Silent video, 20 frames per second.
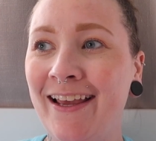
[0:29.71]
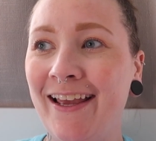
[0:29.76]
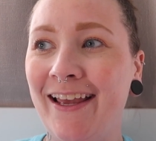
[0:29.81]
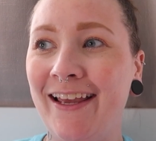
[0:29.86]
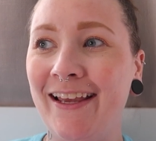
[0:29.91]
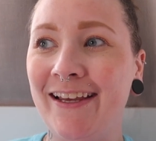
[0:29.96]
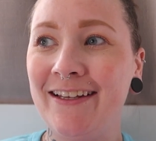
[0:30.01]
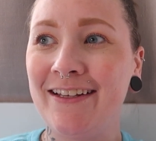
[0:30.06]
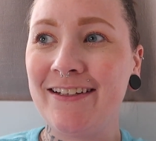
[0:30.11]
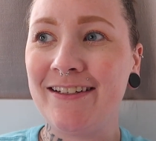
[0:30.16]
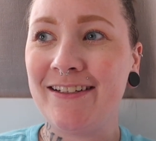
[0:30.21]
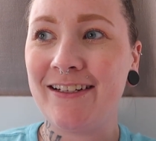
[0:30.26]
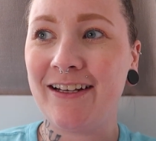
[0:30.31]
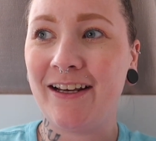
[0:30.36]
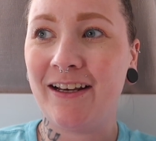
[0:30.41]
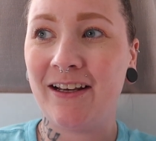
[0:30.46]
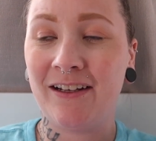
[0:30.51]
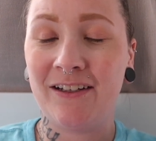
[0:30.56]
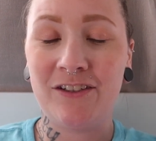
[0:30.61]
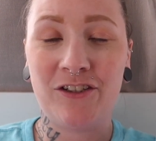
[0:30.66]
and
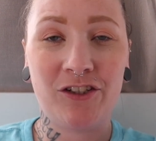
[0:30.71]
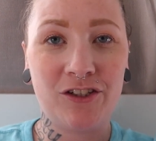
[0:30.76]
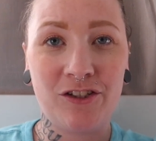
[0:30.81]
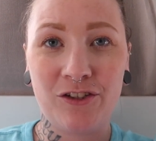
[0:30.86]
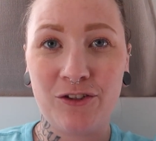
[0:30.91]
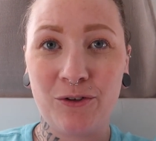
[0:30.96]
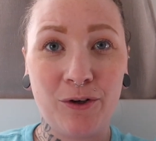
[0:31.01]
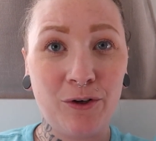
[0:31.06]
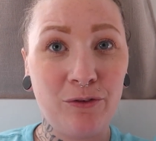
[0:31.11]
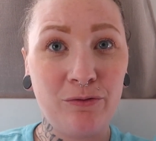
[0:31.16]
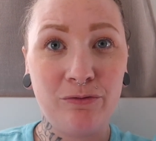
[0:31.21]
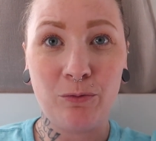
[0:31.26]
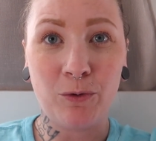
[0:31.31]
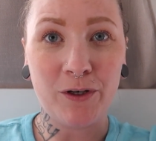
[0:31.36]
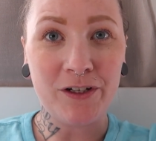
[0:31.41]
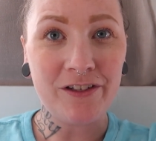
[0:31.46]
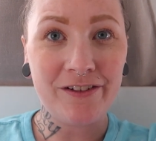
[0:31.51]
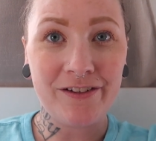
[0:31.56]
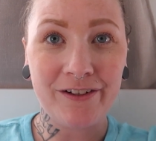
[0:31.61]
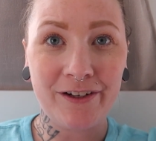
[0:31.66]
just sort of
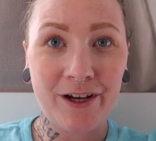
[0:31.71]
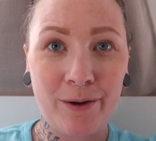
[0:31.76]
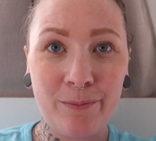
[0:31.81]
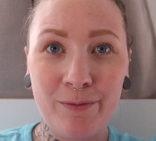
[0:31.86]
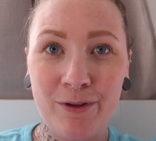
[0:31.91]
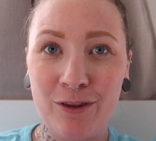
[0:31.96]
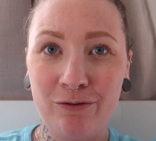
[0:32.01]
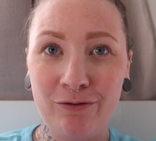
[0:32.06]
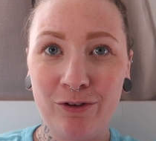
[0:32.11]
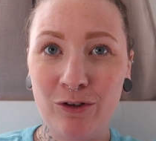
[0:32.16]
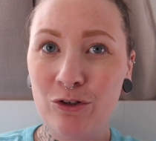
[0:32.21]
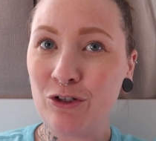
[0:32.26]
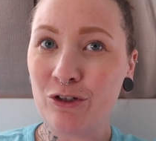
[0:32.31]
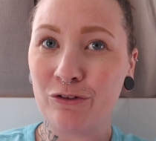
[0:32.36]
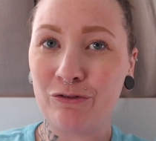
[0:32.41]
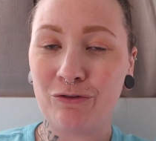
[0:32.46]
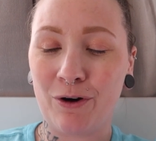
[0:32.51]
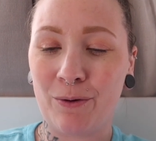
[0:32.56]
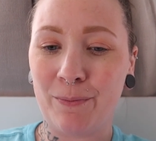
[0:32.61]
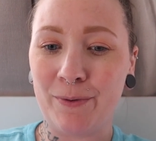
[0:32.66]
what's to come in the future
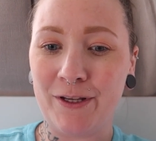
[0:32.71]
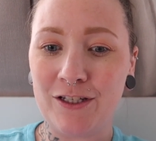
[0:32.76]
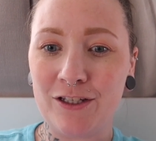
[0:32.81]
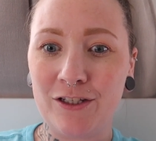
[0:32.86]
for me.